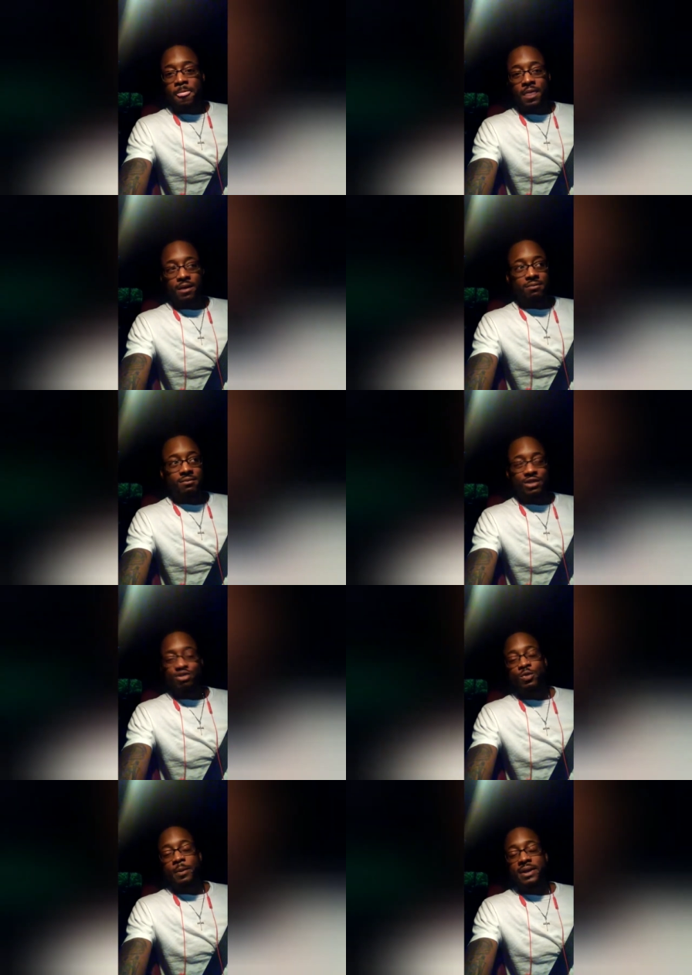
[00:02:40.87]
and you just went back
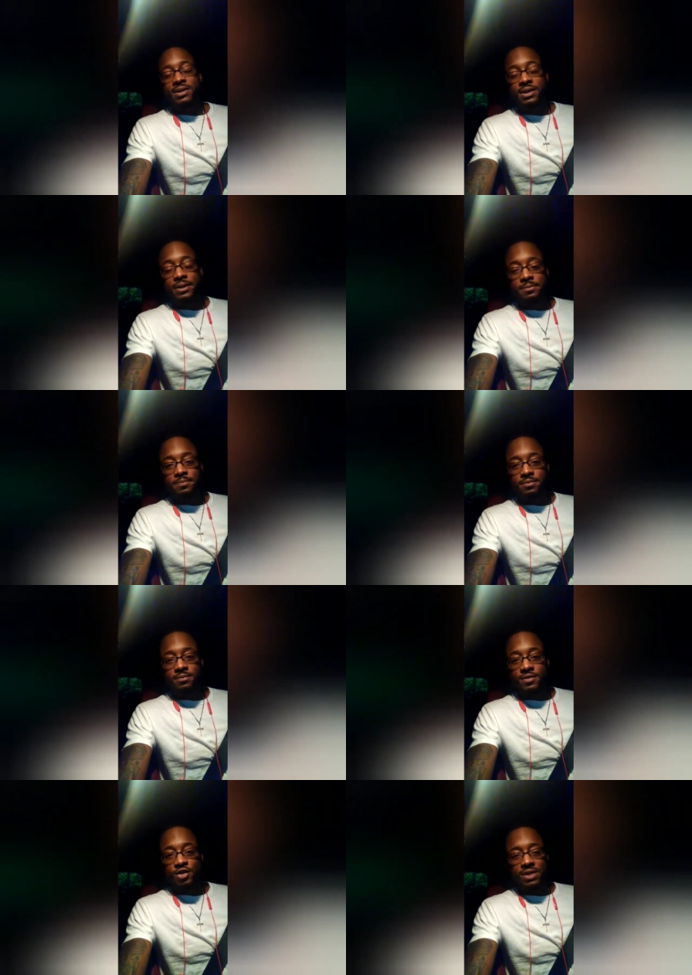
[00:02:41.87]
to sleep? So it's
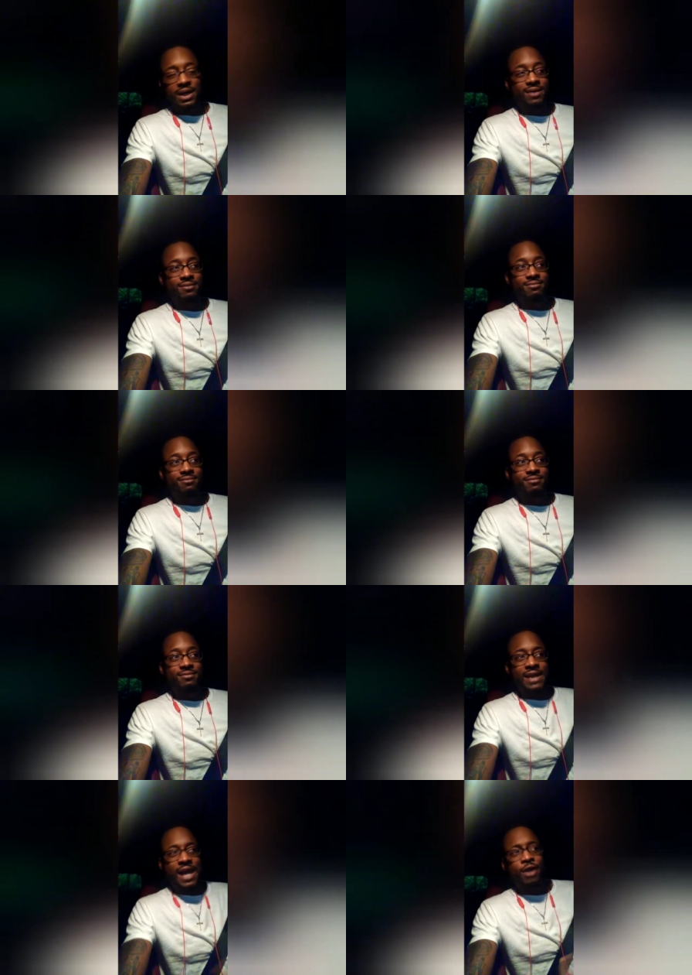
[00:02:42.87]
like, now
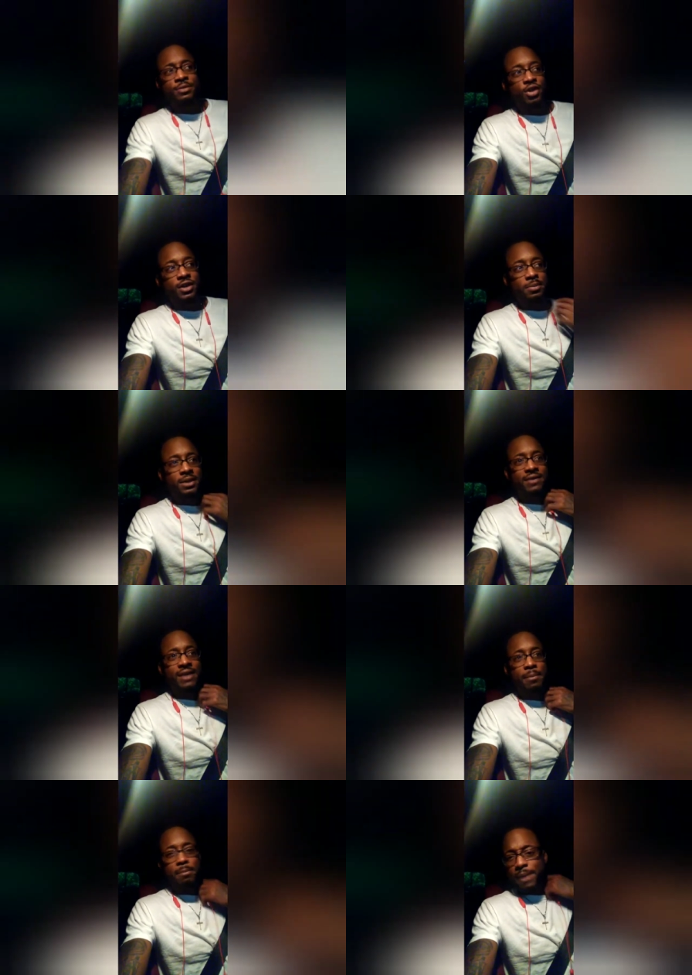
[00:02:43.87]
I'm starting to believe that
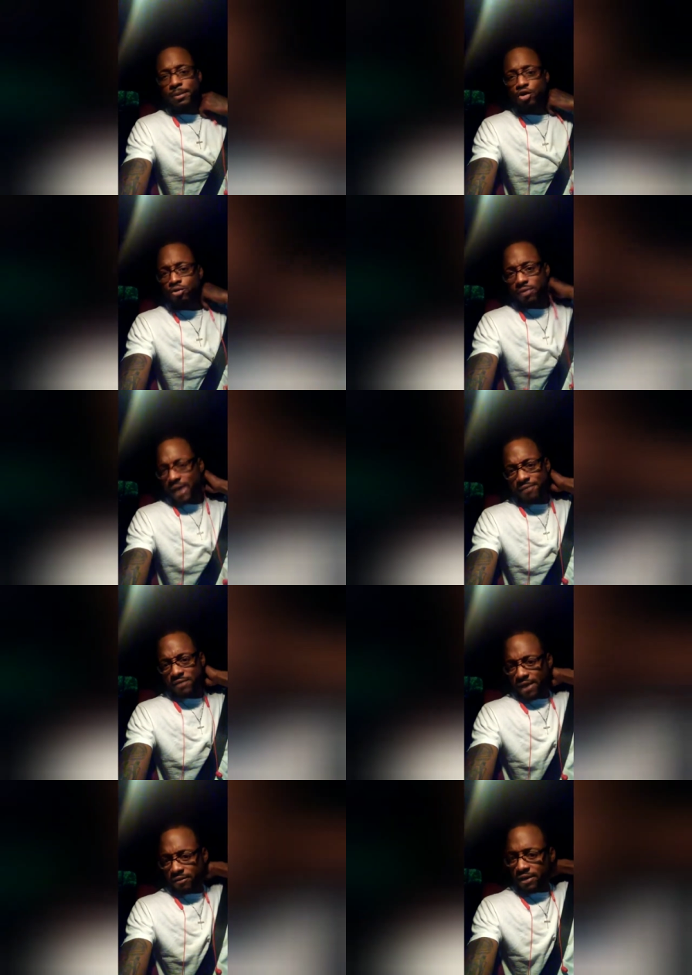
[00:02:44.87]
maybe you have never
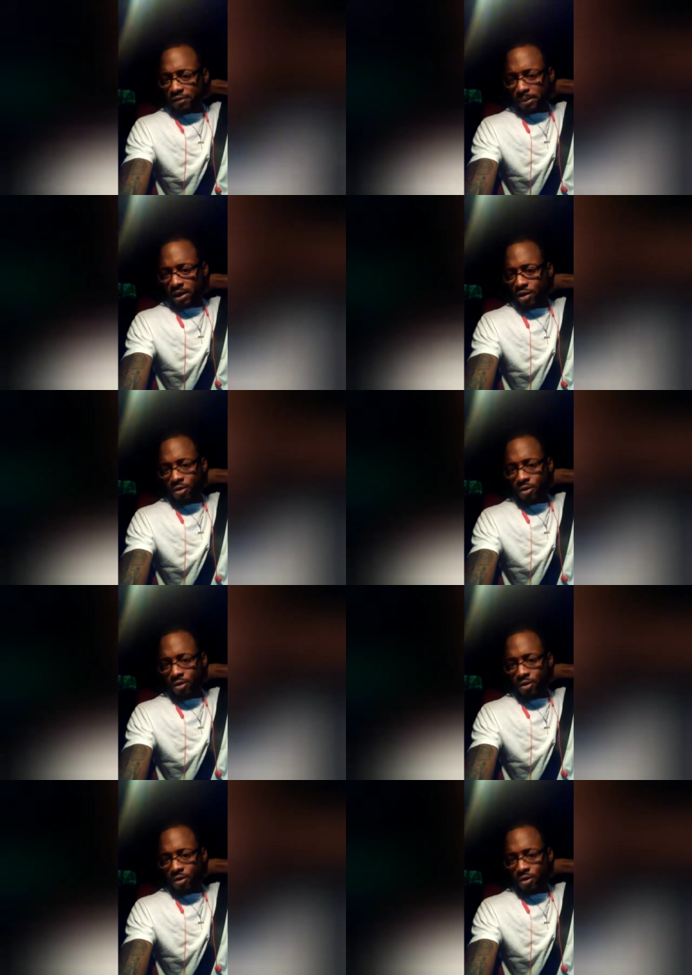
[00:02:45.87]
even been going.